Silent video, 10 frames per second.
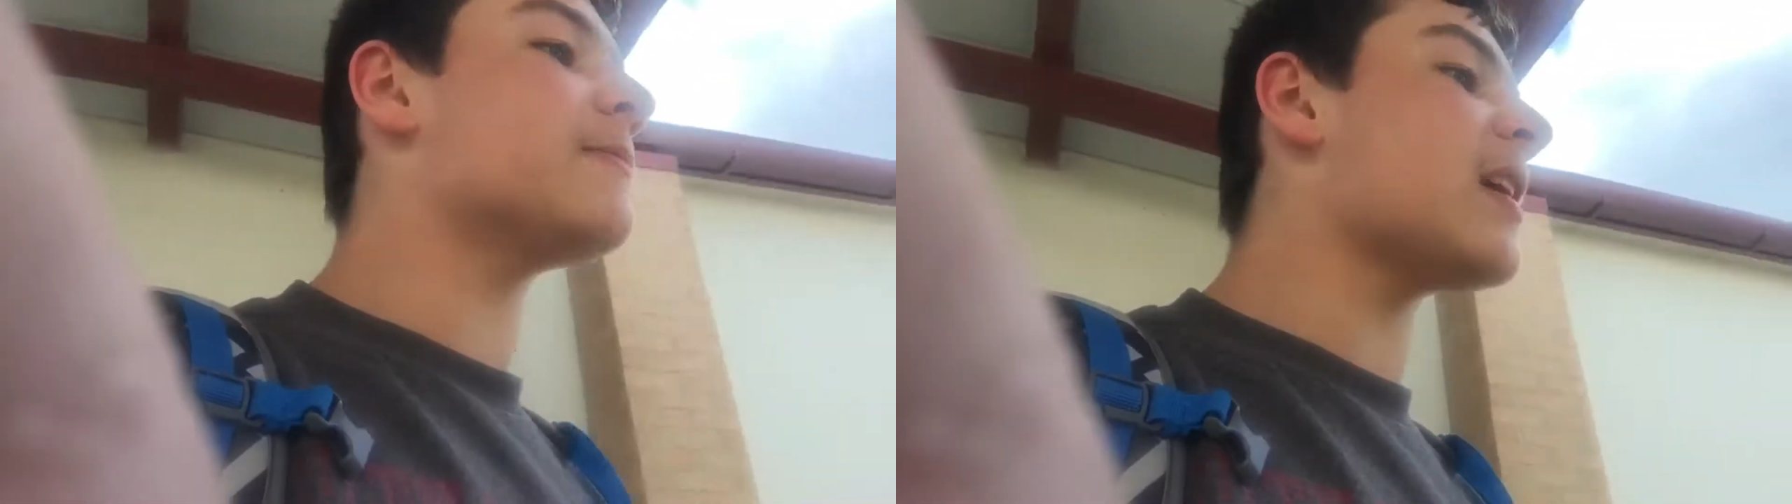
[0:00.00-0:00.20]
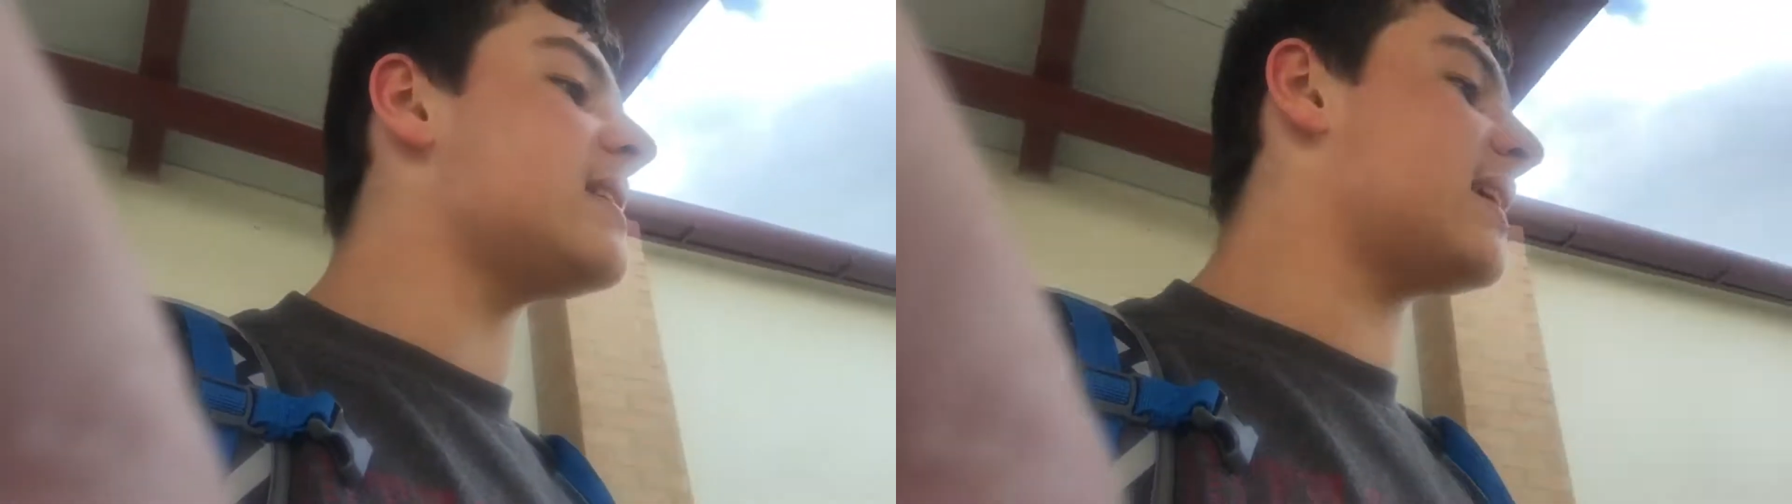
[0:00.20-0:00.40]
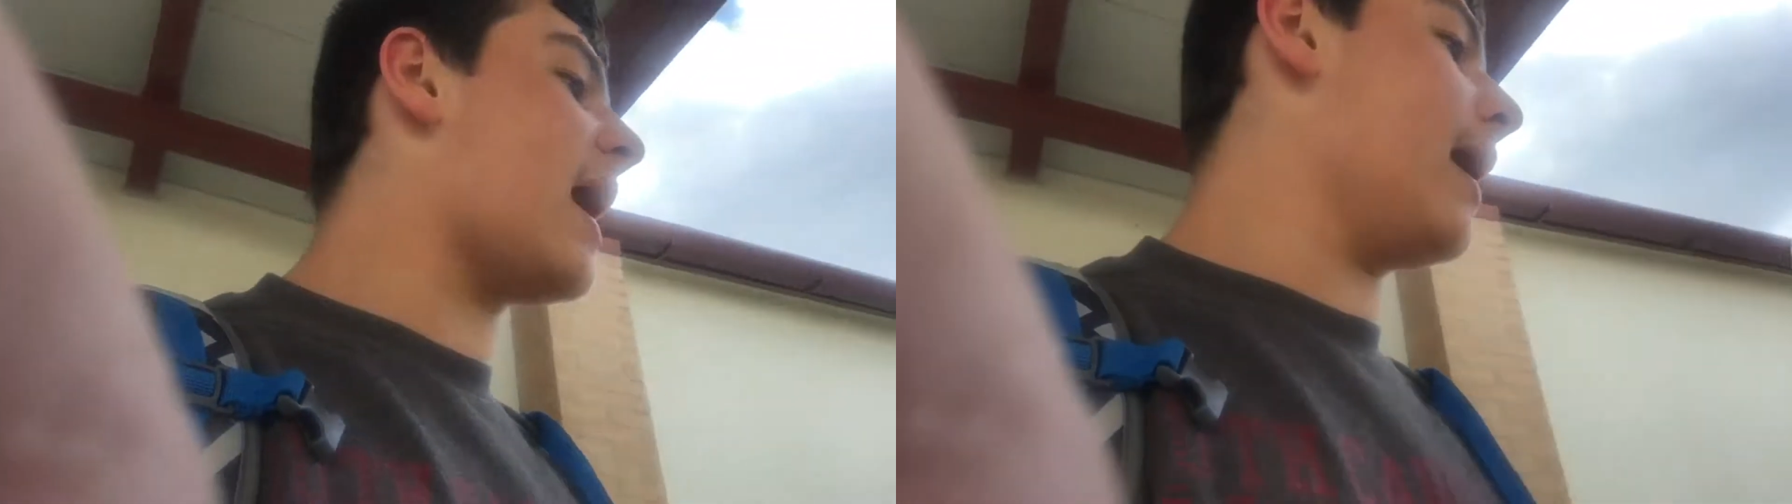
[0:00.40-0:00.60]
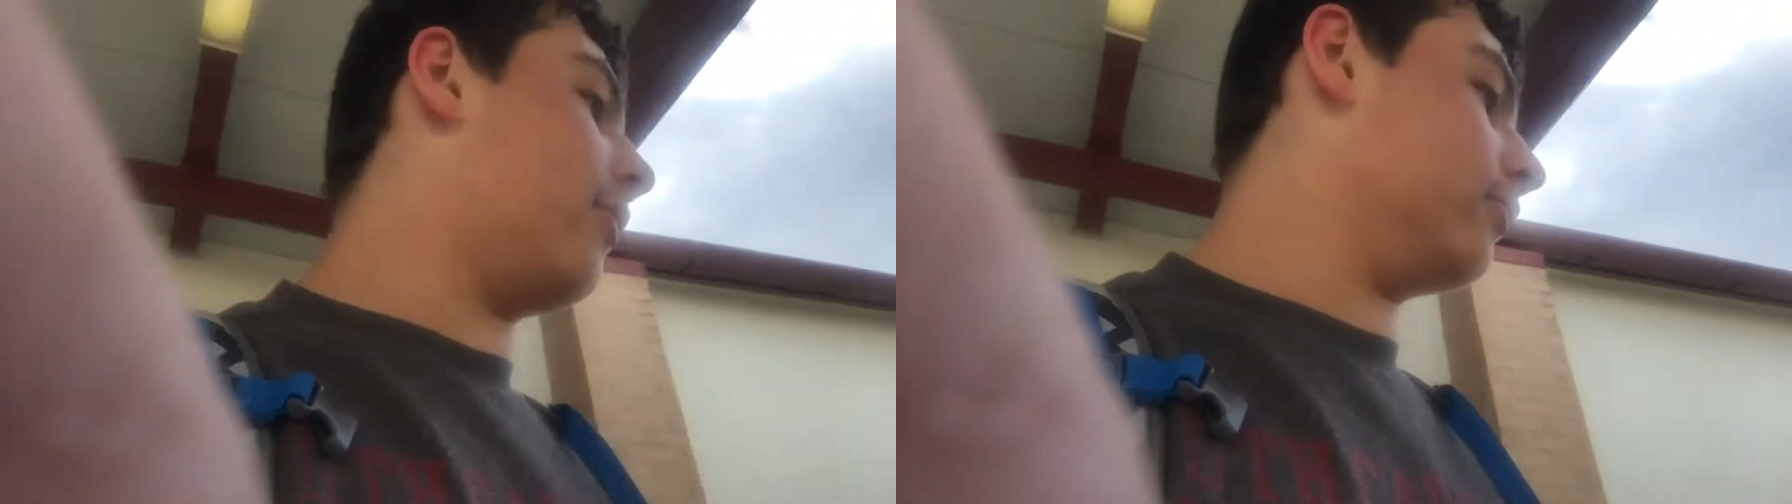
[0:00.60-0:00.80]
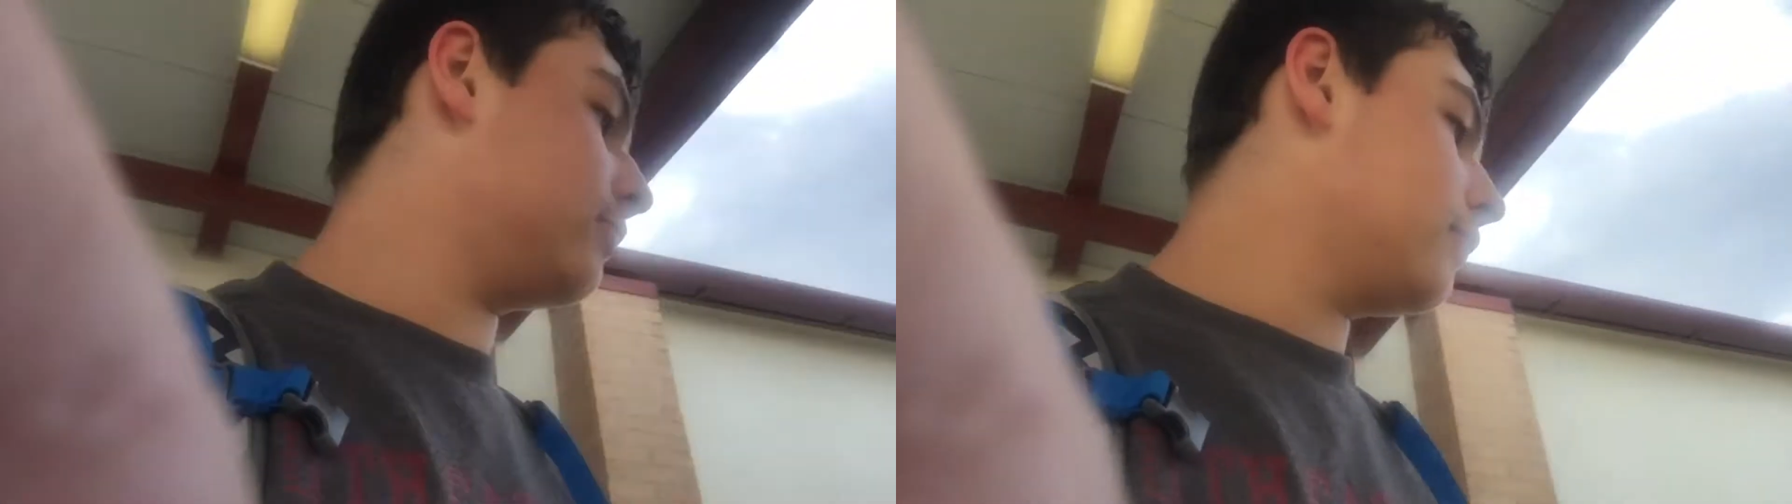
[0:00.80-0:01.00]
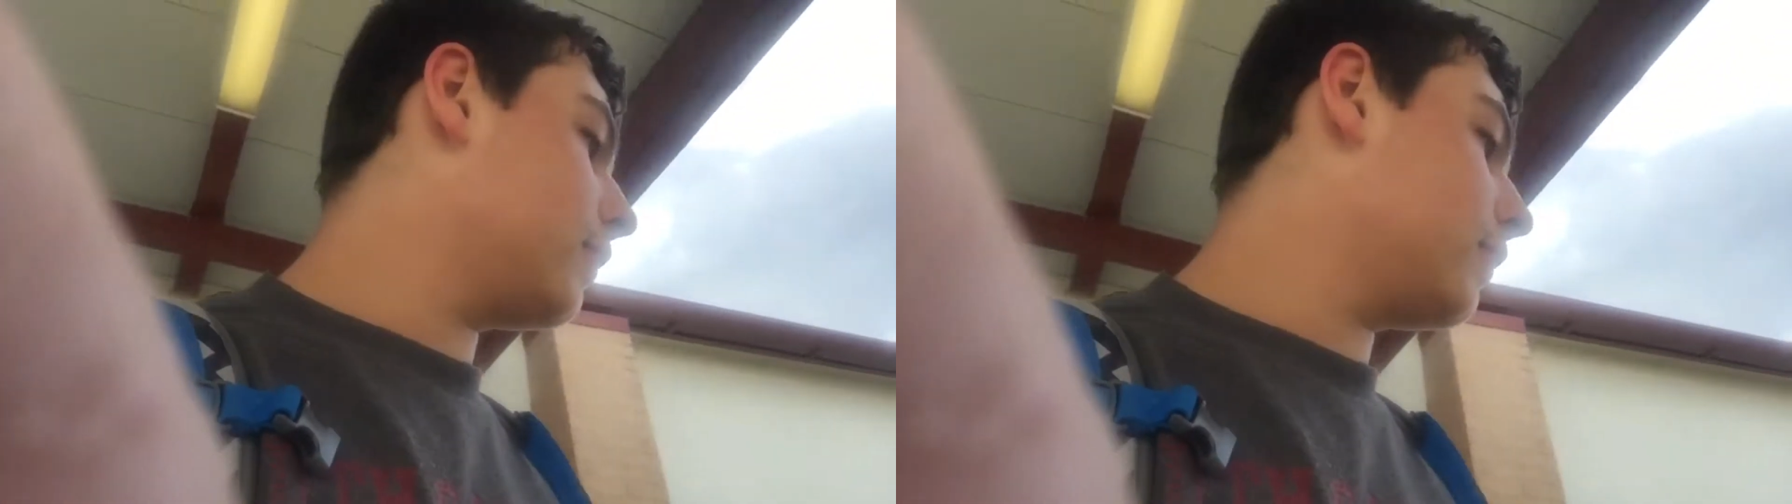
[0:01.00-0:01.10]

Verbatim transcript: it upside down.